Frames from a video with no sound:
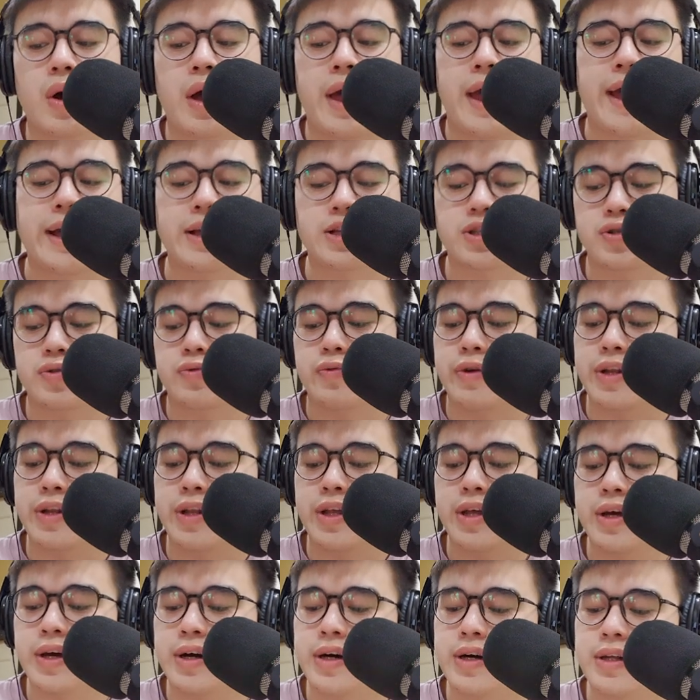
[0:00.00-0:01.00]
X
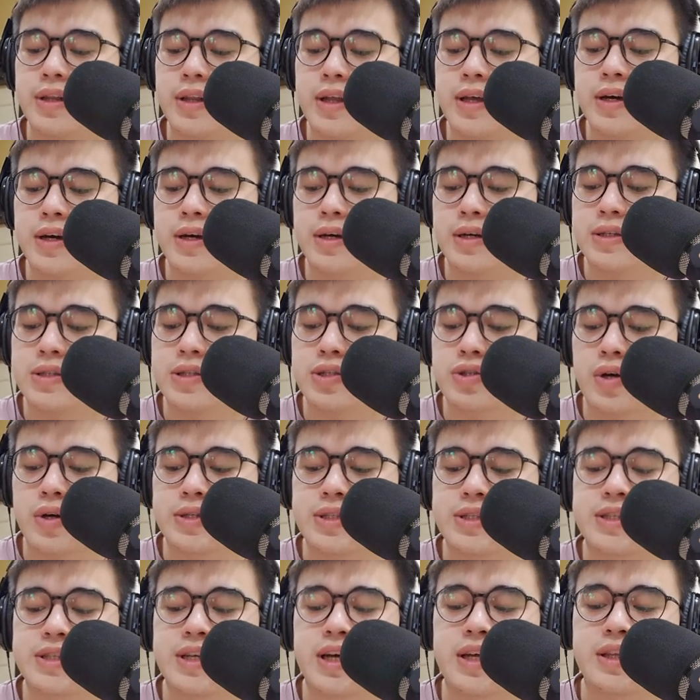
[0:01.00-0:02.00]
already earlier, so I
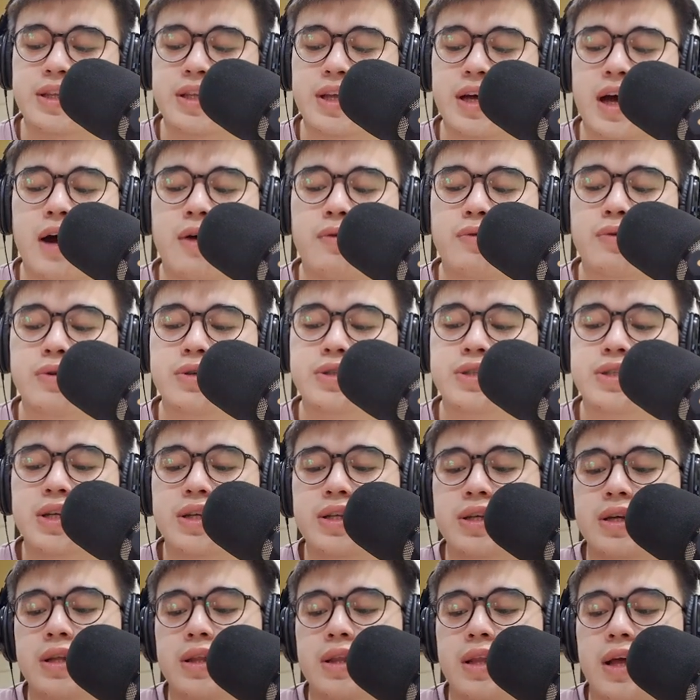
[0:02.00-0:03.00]
set the hours that
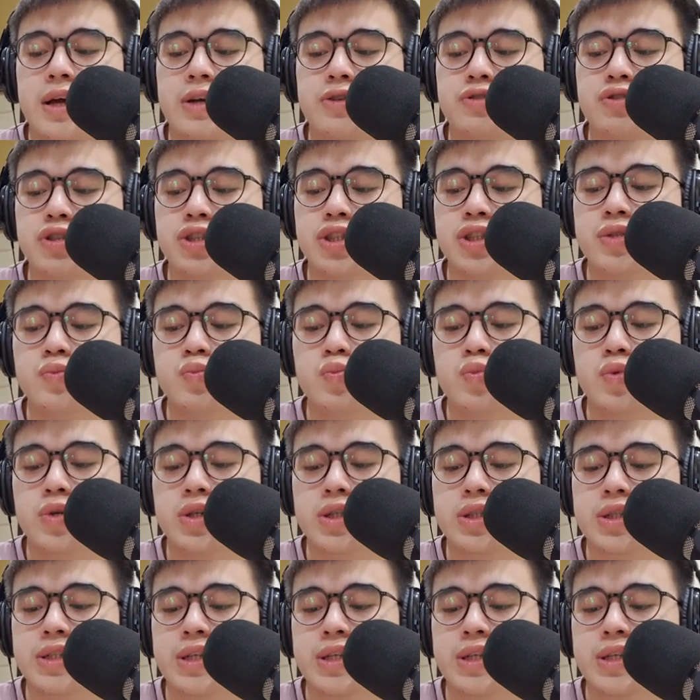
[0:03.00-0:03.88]
the electrician works